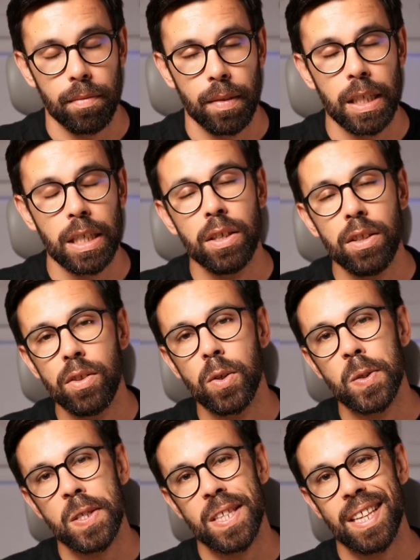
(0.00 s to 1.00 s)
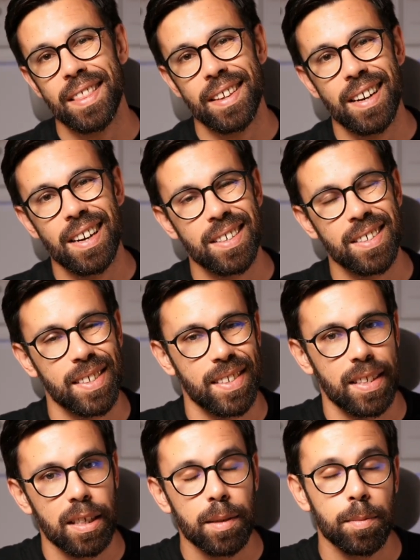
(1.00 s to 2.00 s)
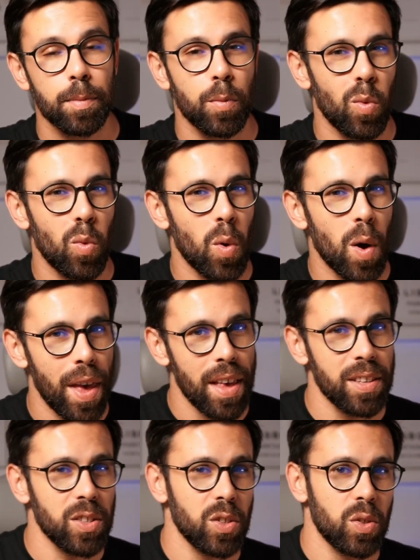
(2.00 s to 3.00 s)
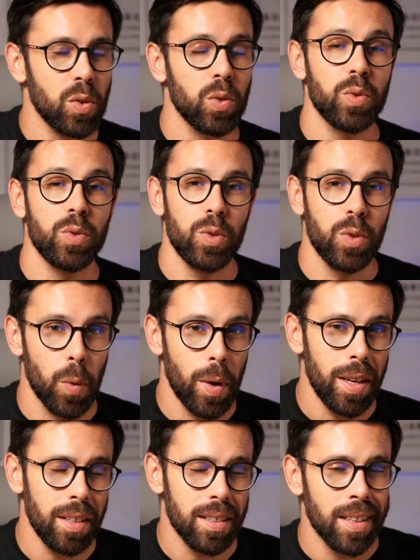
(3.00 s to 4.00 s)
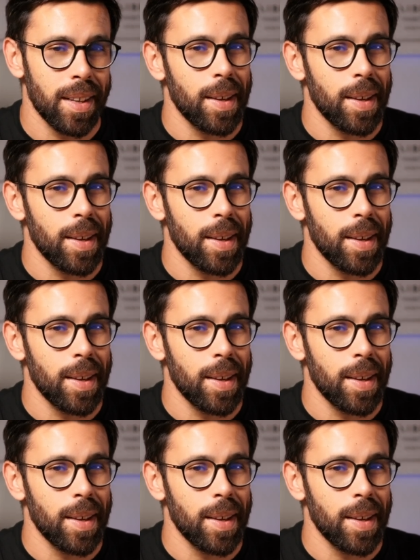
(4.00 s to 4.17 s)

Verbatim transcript: The good news is that there are some ways to do it,